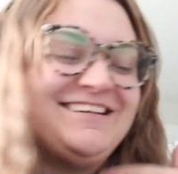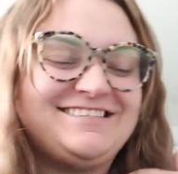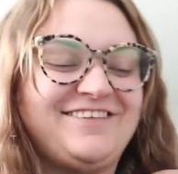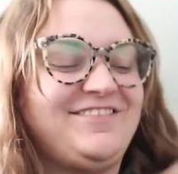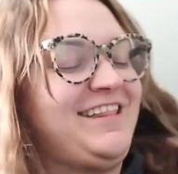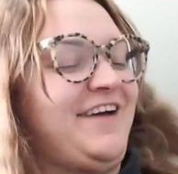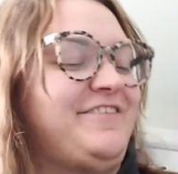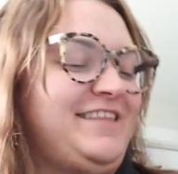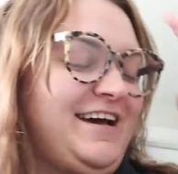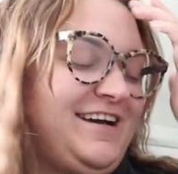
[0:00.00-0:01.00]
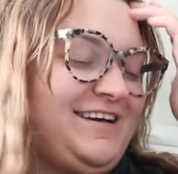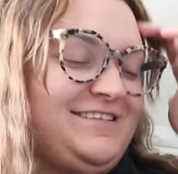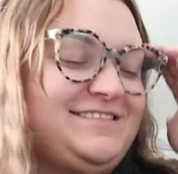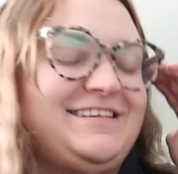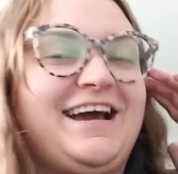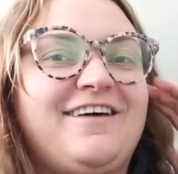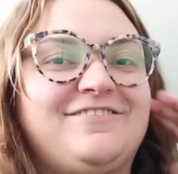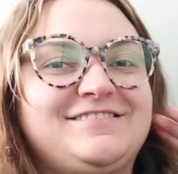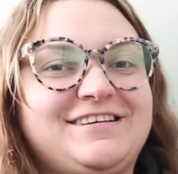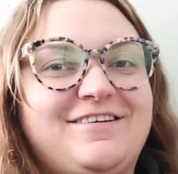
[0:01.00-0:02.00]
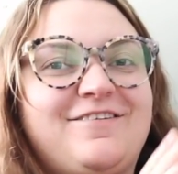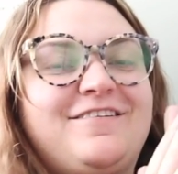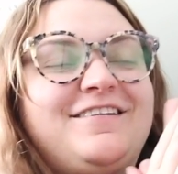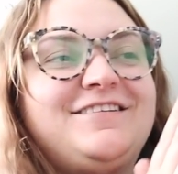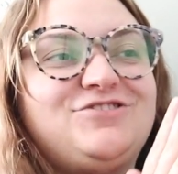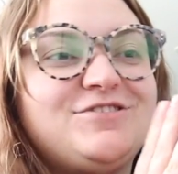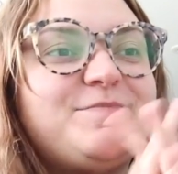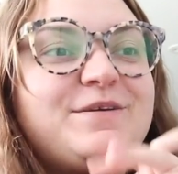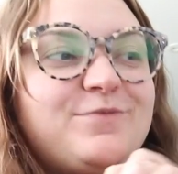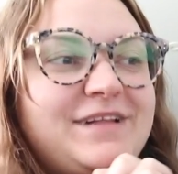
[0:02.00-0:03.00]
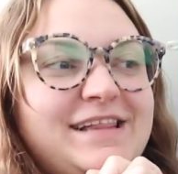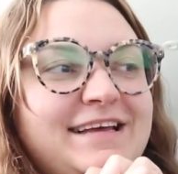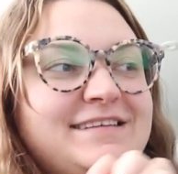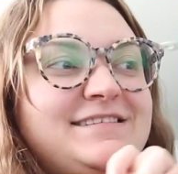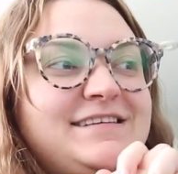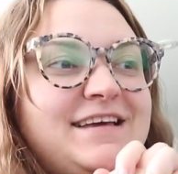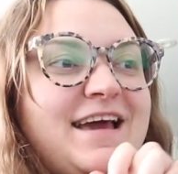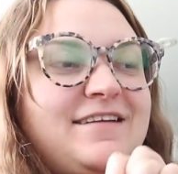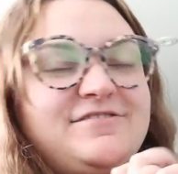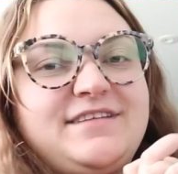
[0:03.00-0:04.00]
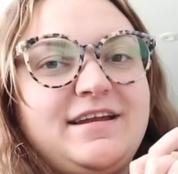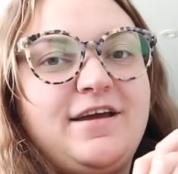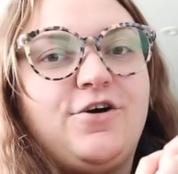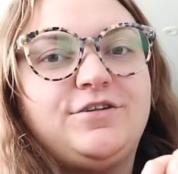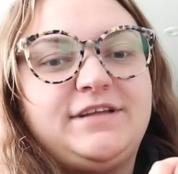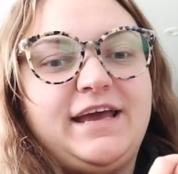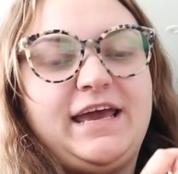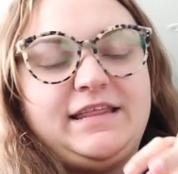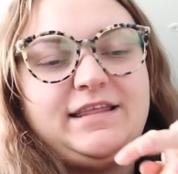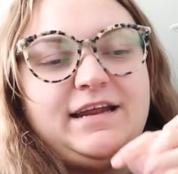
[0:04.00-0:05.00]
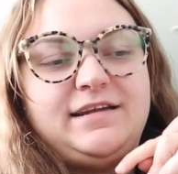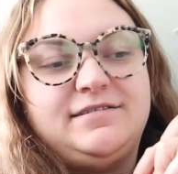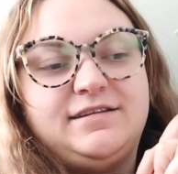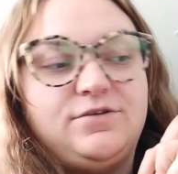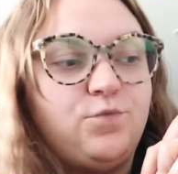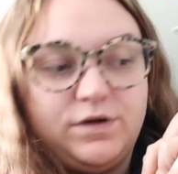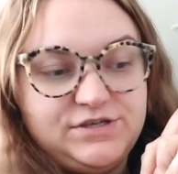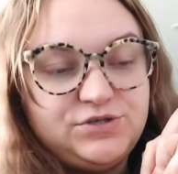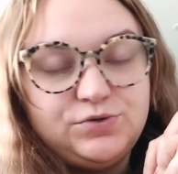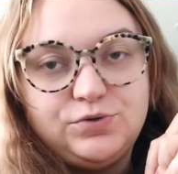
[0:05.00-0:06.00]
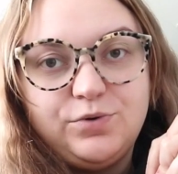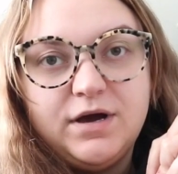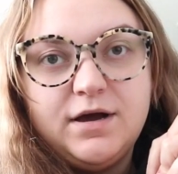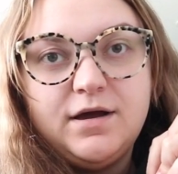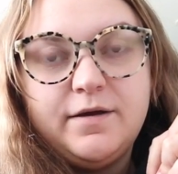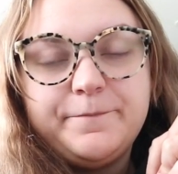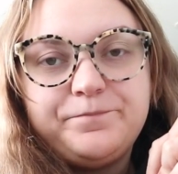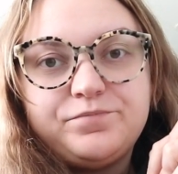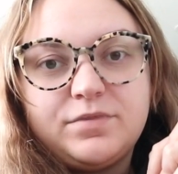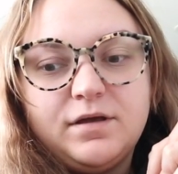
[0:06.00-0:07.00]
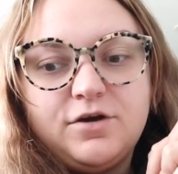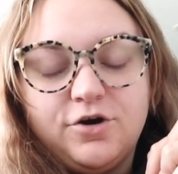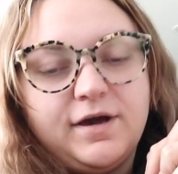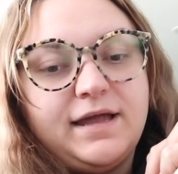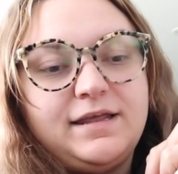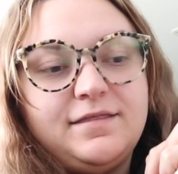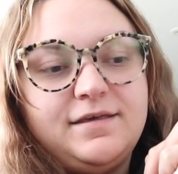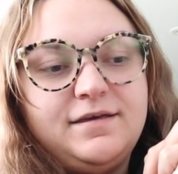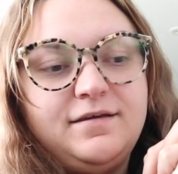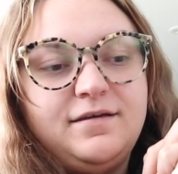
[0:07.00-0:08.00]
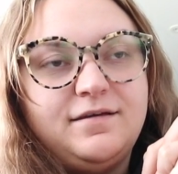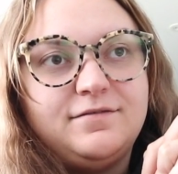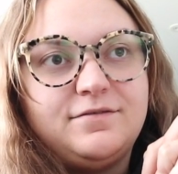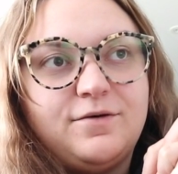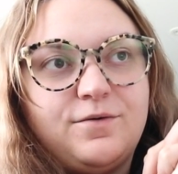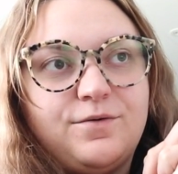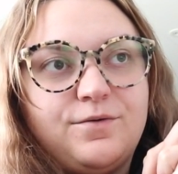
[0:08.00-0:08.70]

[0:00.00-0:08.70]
I just have to laugh at that because yeah, I was like just being really lazy and studying all day that I didn't want to cook anything and so